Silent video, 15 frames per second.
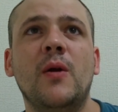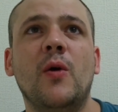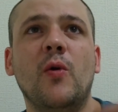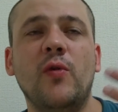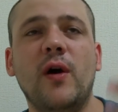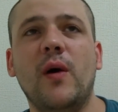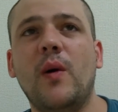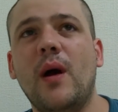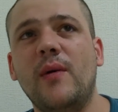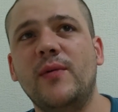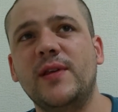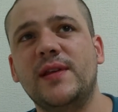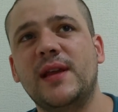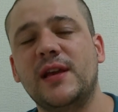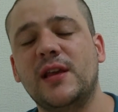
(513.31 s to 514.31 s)
although I
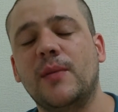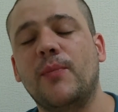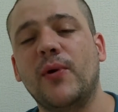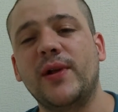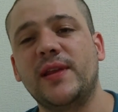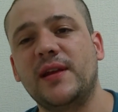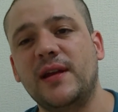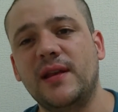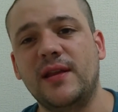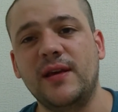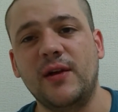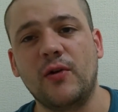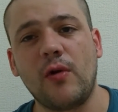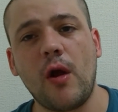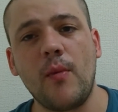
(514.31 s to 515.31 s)
was disappointed at
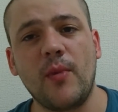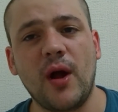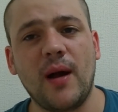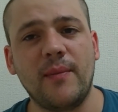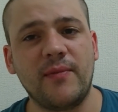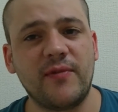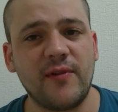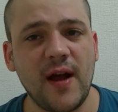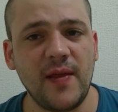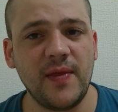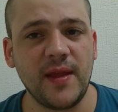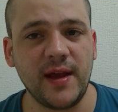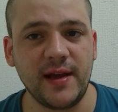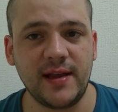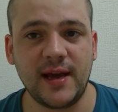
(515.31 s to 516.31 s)
the aroma up front,
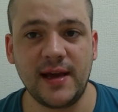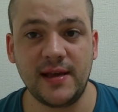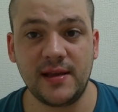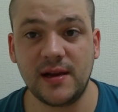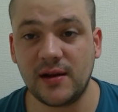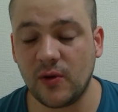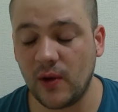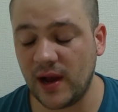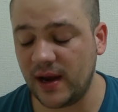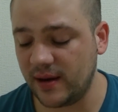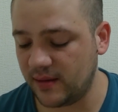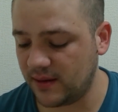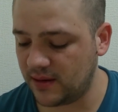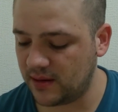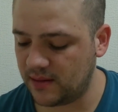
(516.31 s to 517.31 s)
that it tasted quite
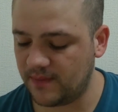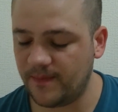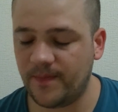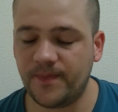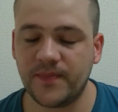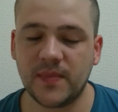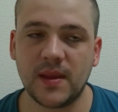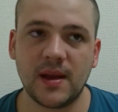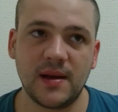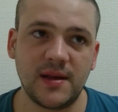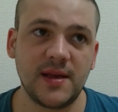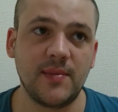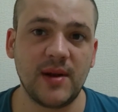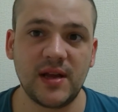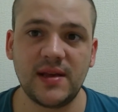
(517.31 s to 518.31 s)

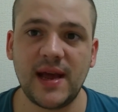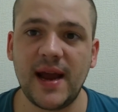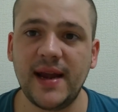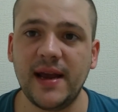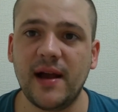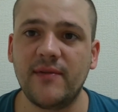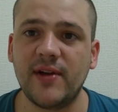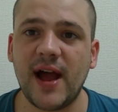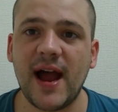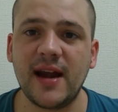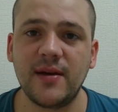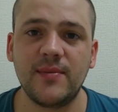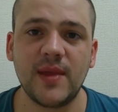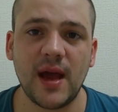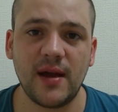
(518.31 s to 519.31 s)
similar to any other
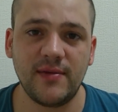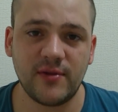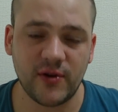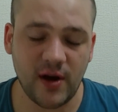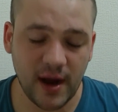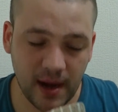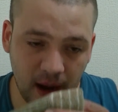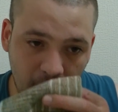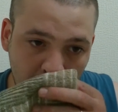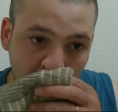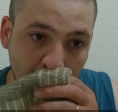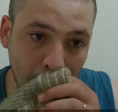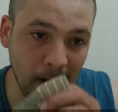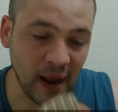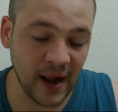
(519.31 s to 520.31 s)
Annum that I've tried,
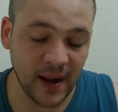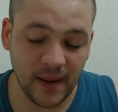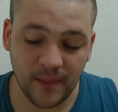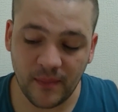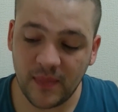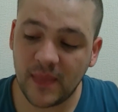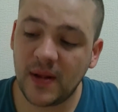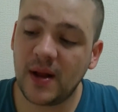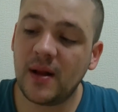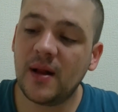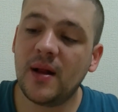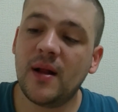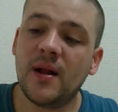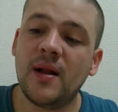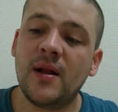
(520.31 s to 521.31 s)
I'm
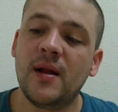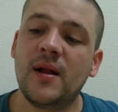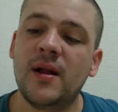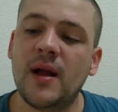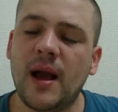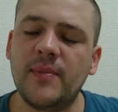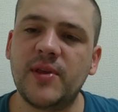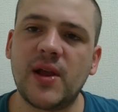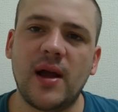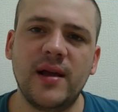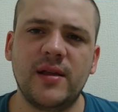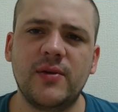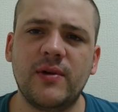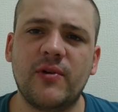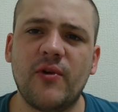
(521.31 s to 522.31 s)

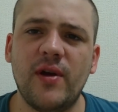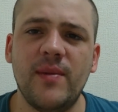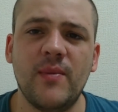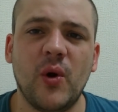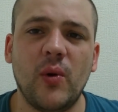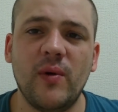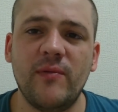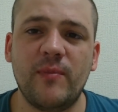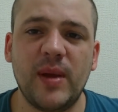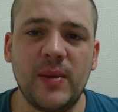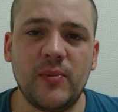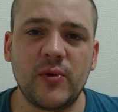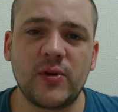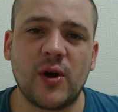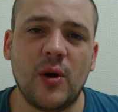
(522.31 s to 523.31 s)
starting to agree more with
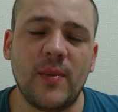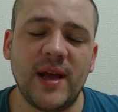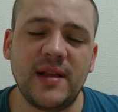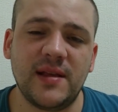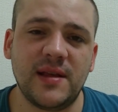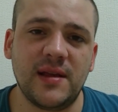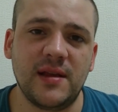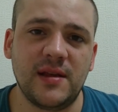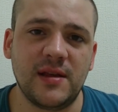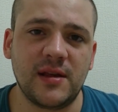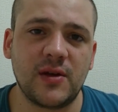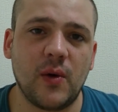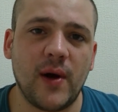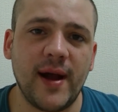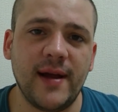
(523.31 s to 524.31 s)
people's comments that this is
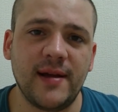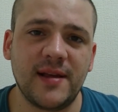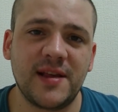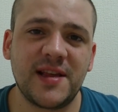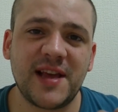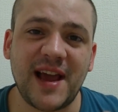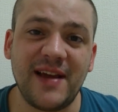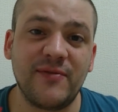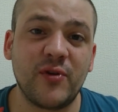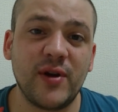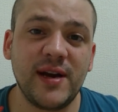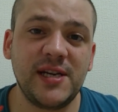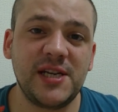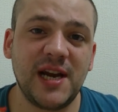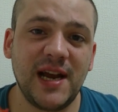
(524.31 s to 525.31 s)
quite a
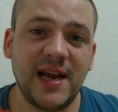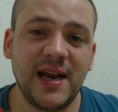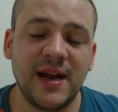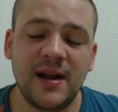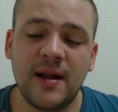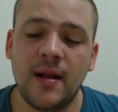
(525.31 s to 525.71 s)
savoury chili,